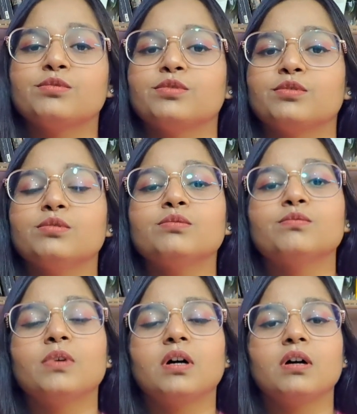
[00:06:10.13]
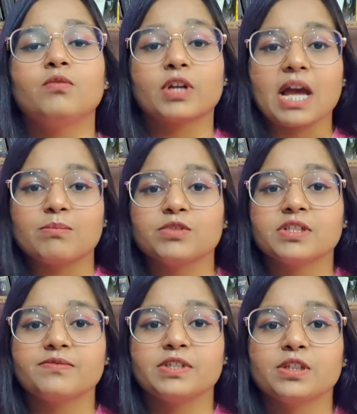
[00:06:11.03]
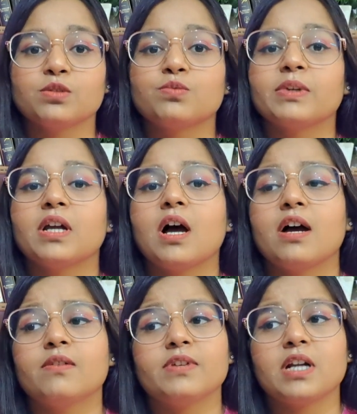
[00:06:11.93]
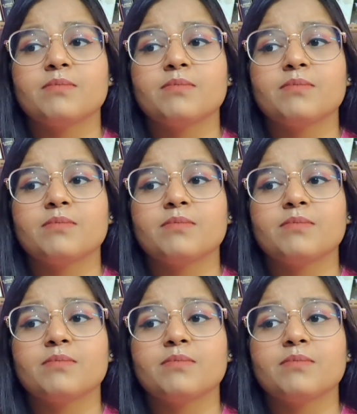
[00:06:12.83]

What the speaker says: vocabulary videos where